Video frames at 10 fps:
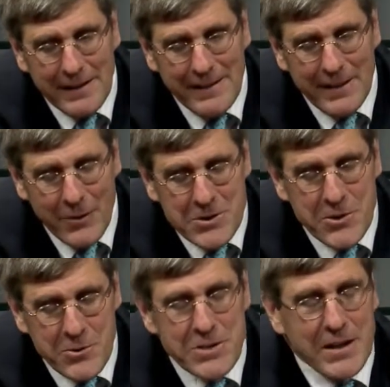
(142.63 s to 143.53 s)
It's
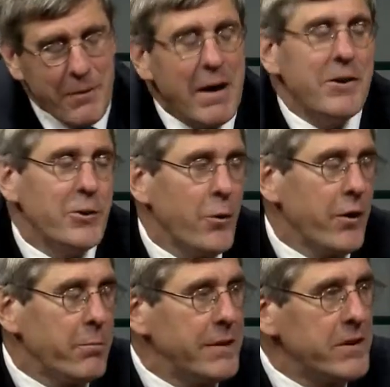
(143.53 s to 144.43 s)
interesting about New
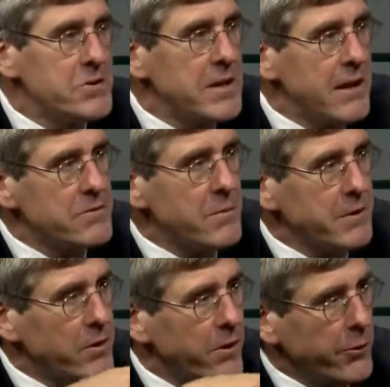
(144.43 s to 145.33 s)
York, because they have
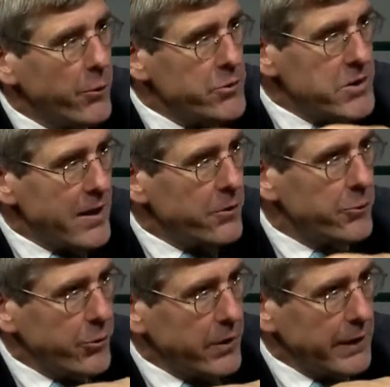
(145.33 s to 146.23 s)
something called horizontal
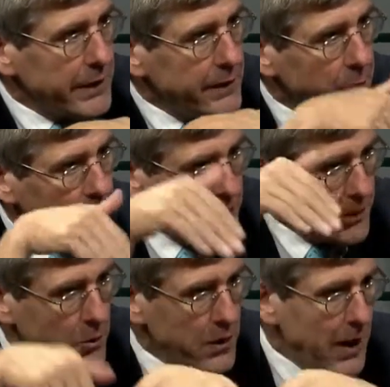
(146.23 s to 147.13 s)
drilling, where you
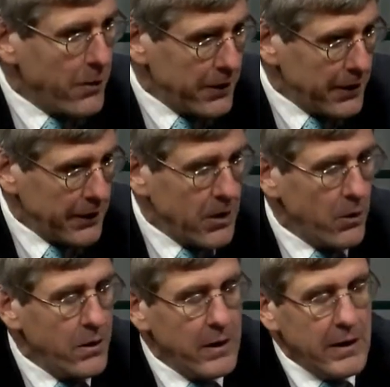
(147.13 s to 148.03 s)
can go down and then
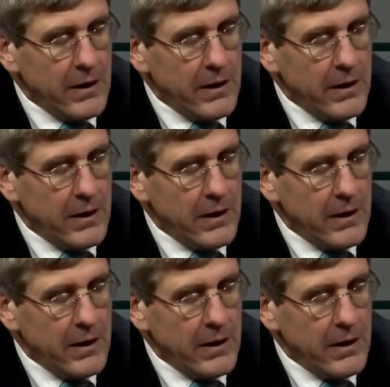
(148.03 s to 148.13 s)
go